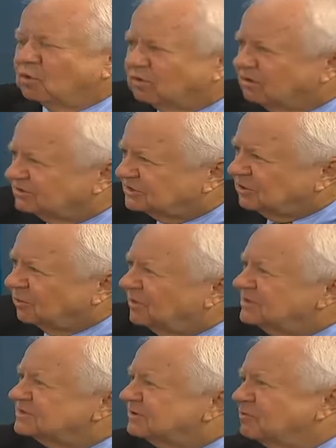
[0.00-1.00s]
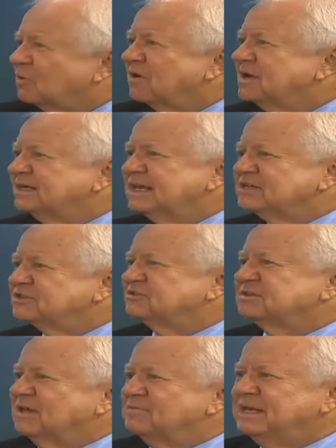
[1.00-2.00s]
horror stories of wearing
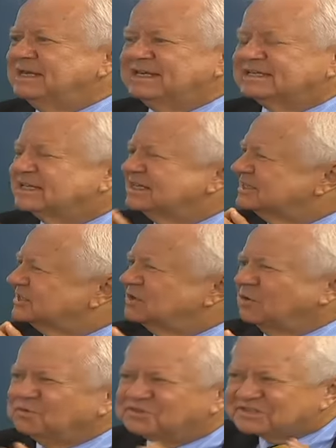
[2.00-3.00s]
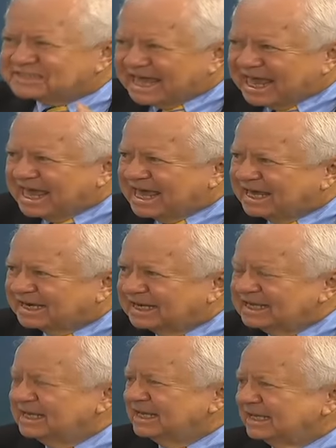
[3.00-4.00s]
dentures. I mean, it is so sad.
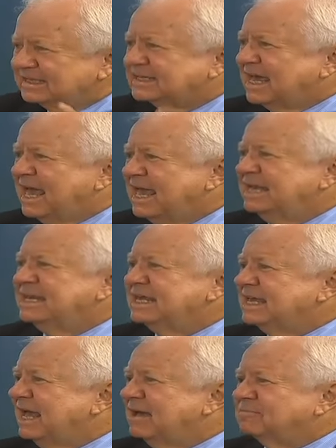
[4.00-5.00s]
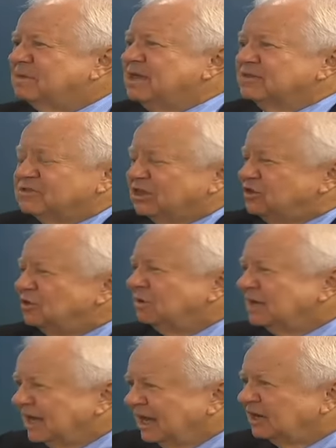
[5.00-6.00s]
It's a handicap that you
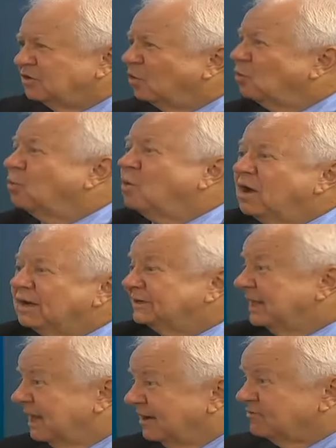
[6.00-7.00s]
and I don't want to